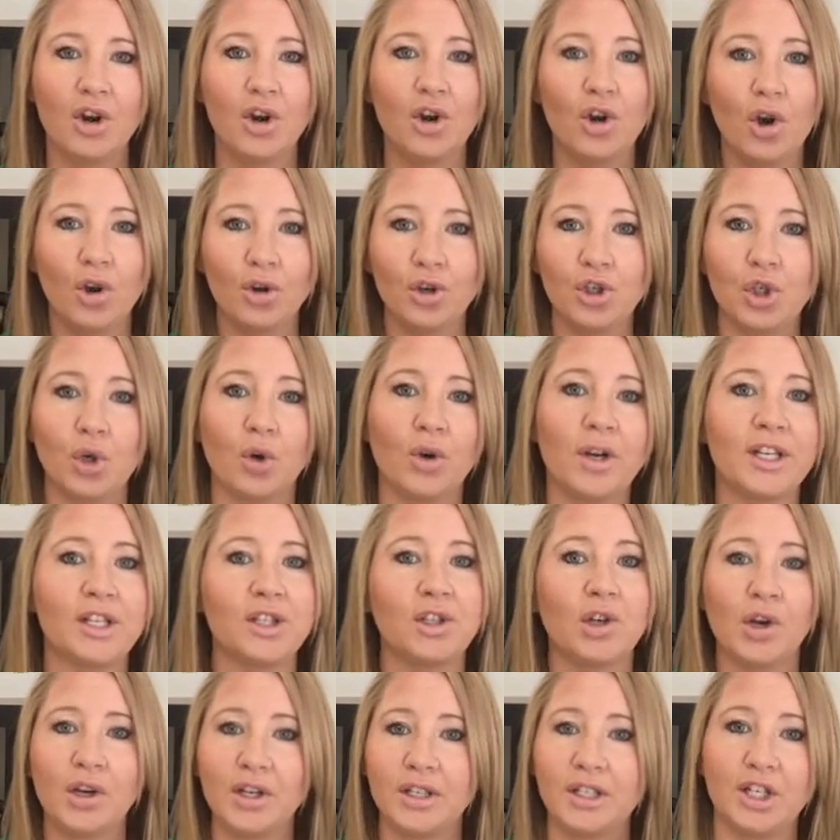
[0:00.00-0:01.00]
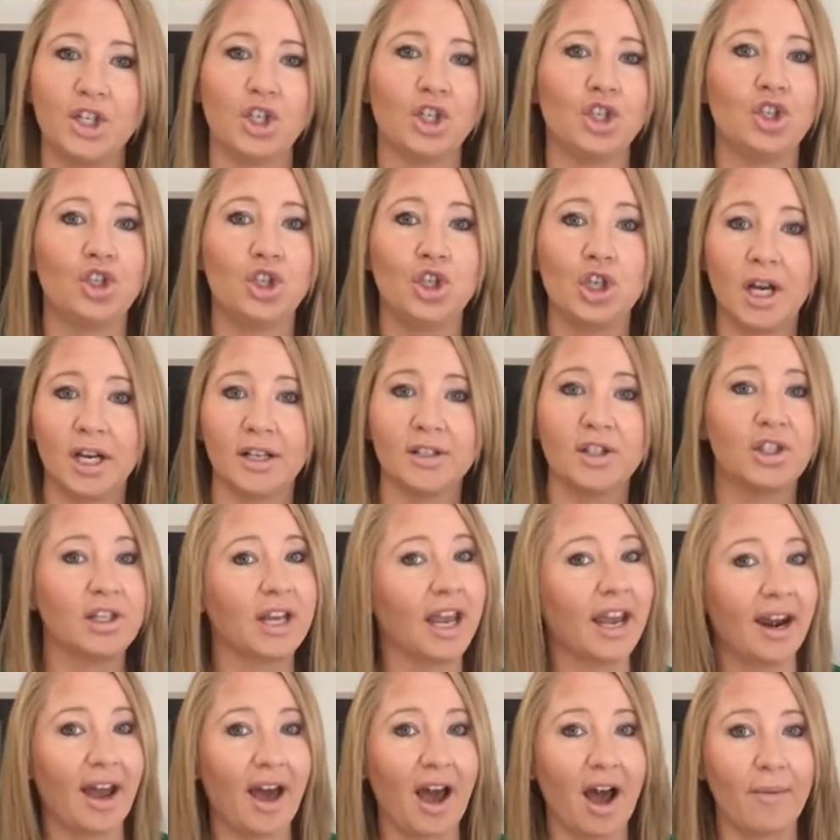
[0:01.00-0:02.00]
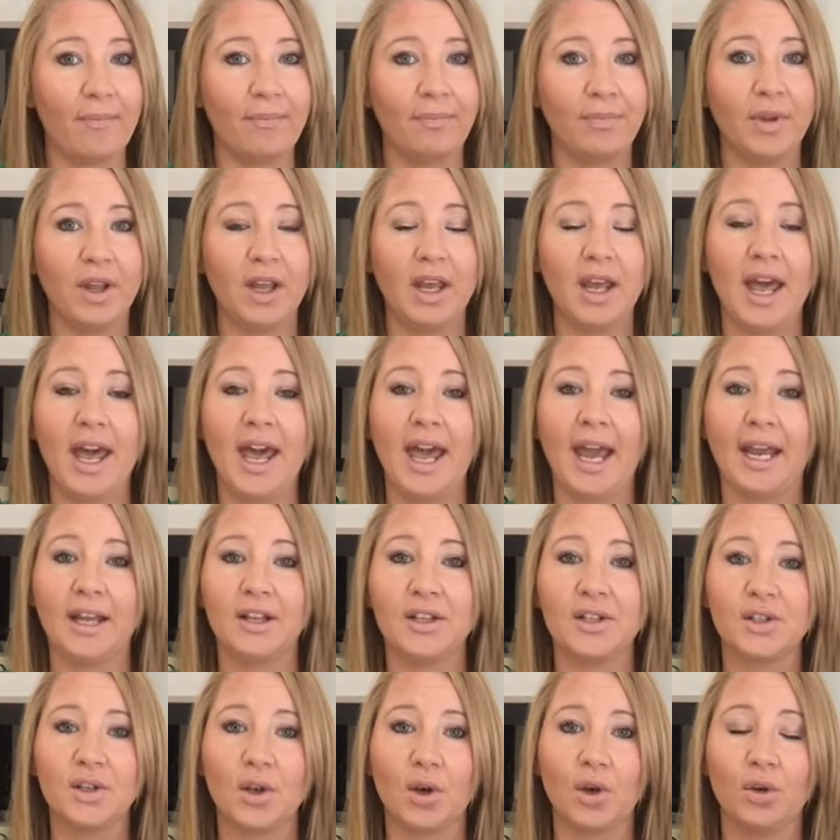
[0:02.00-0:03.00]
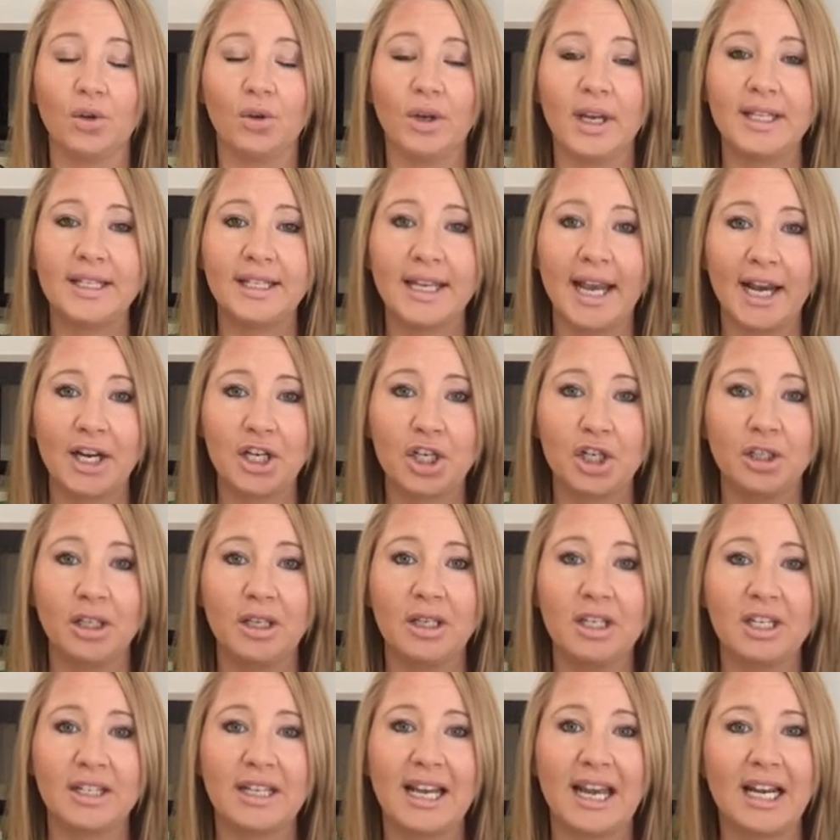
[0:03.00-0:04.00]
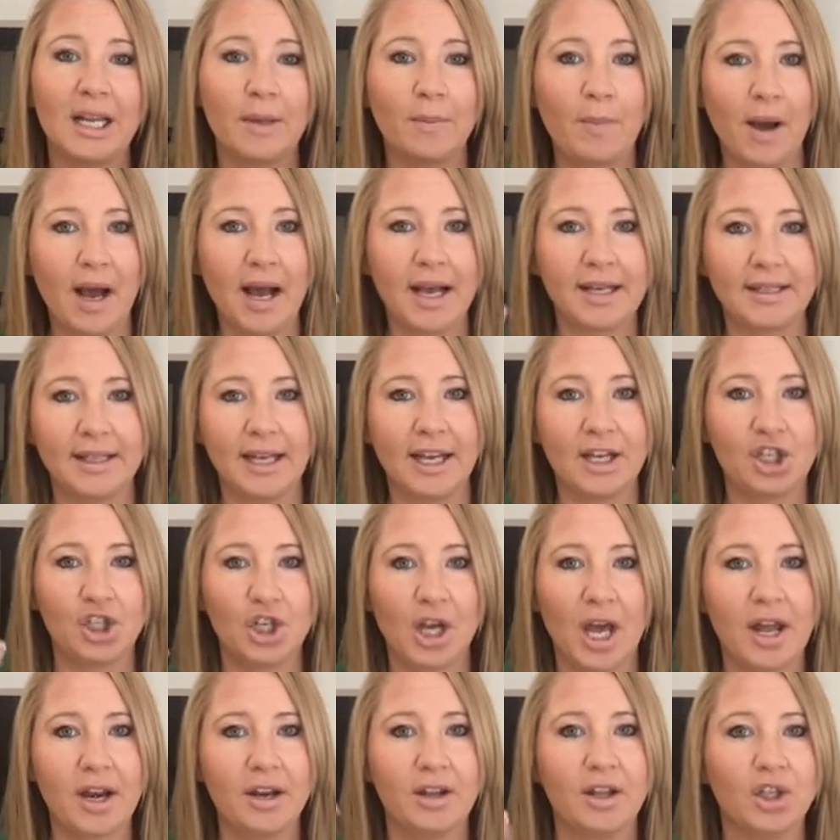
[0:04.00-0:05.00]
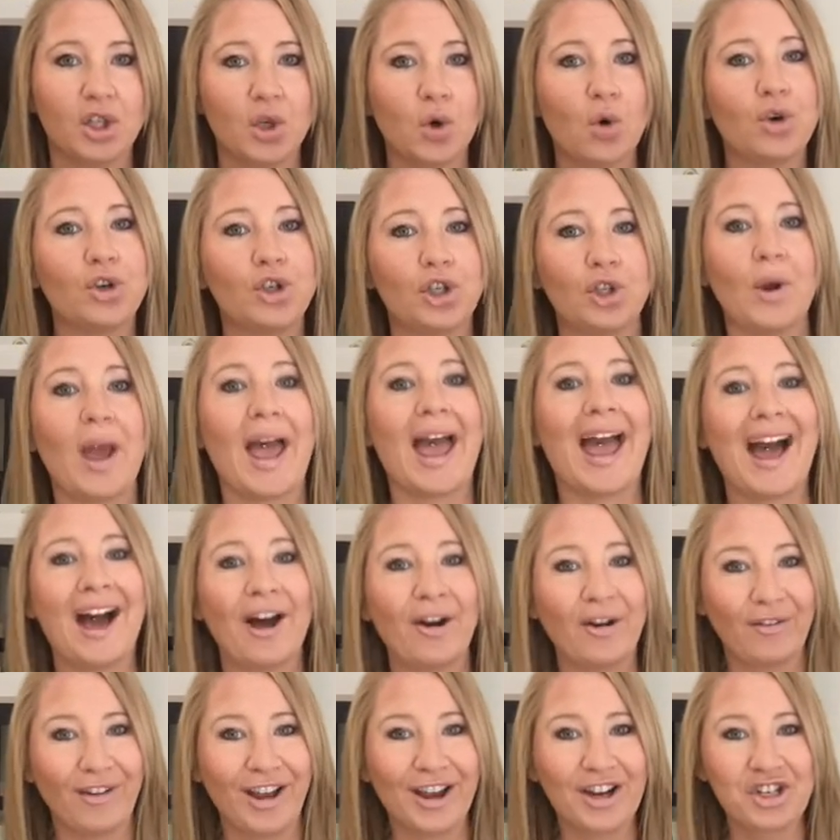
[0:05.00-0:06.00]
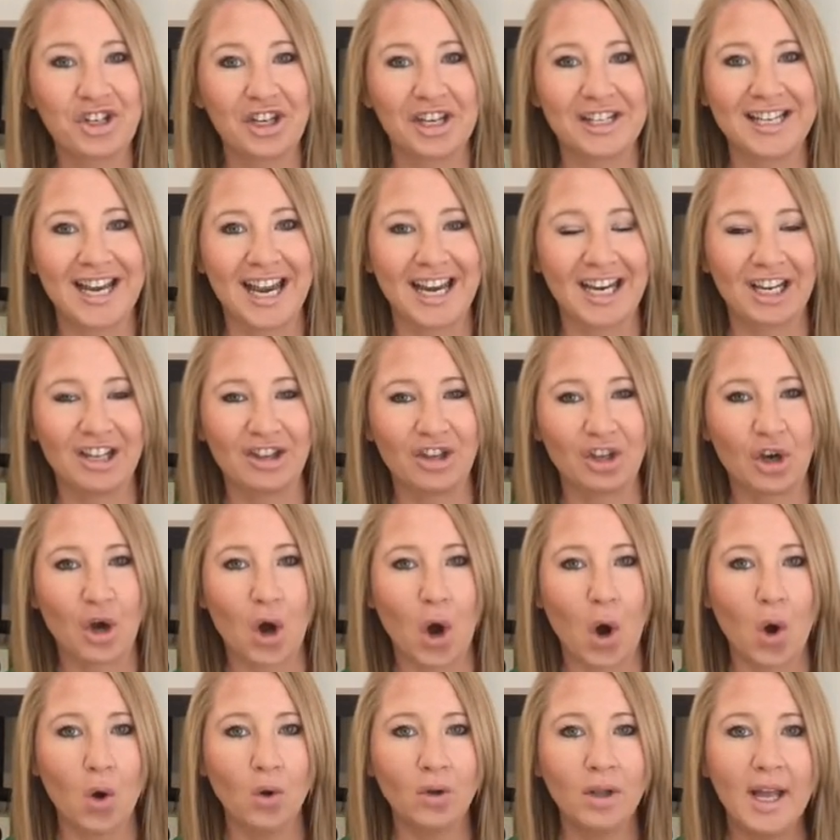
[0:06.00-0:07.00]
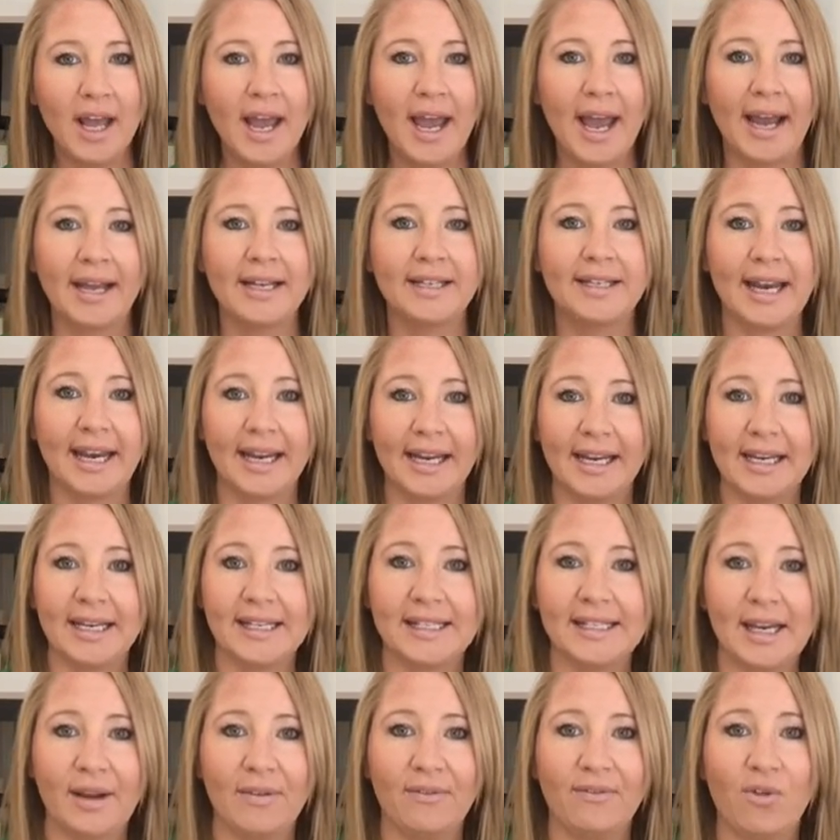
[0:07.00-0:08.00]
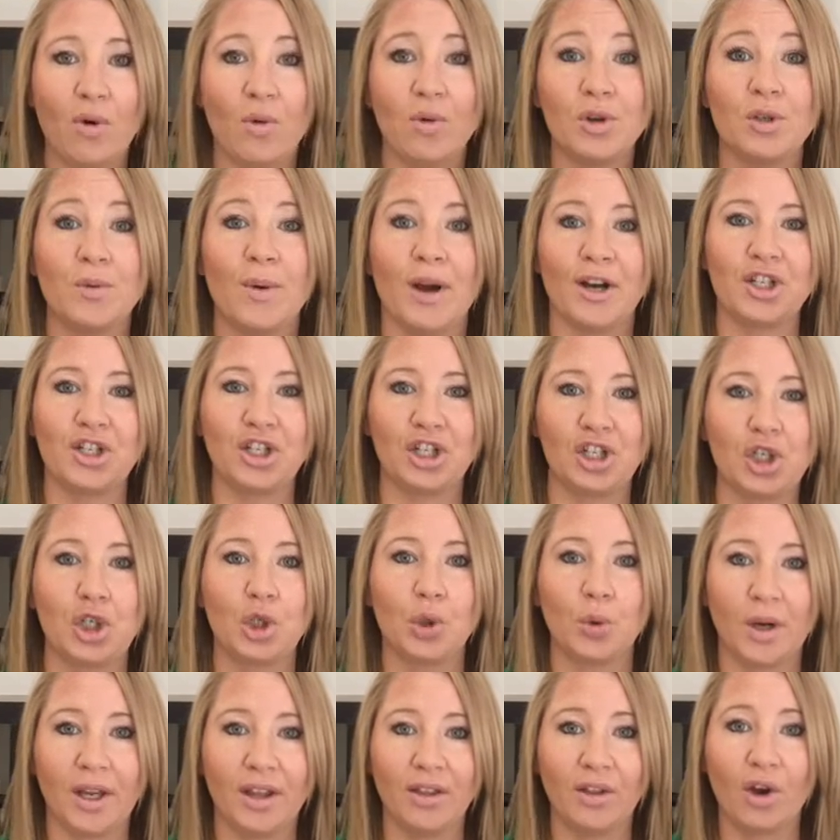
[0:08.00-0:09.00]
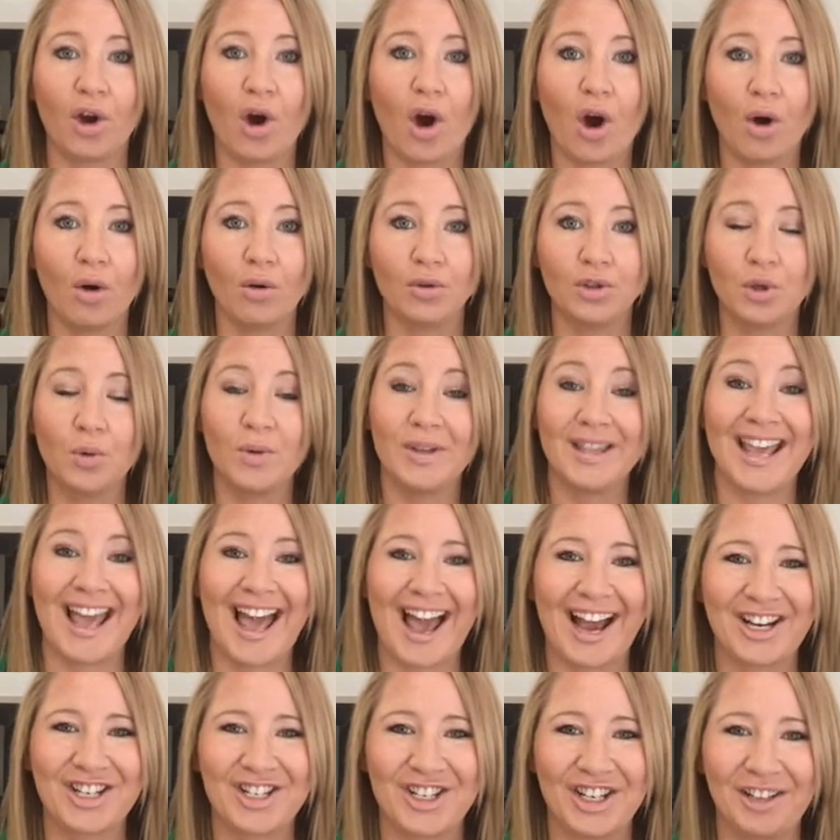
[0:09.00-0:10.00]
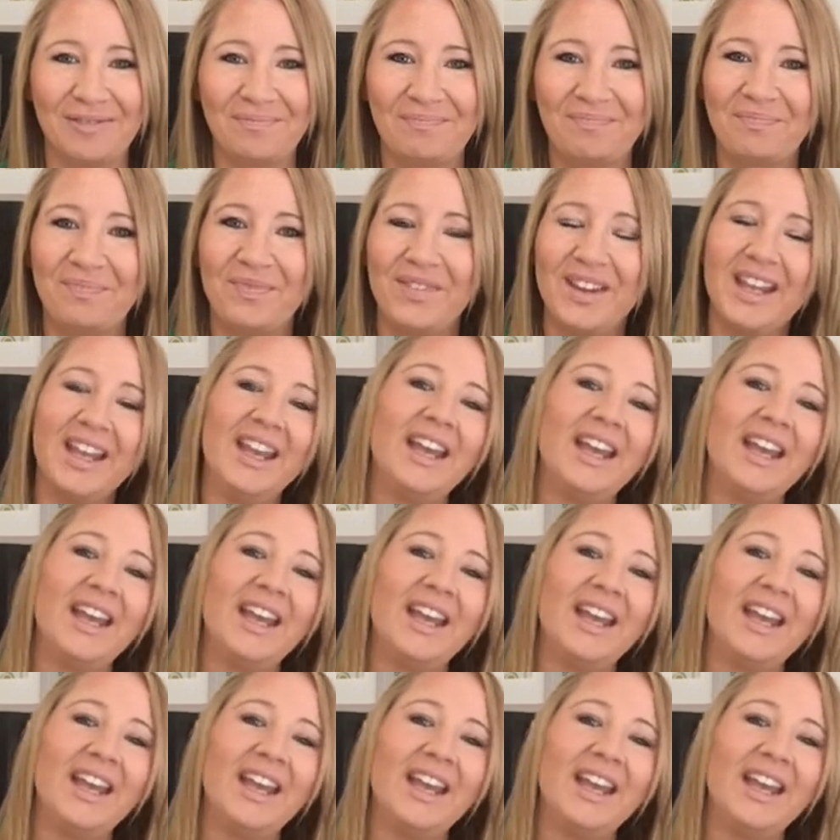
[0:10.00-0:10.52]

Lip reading: No choice, no decision, just get up. And so it's actually just getting past that chatter that talks you out of actually taking the goal and taking a step forward to actually doing the goal, doing the action.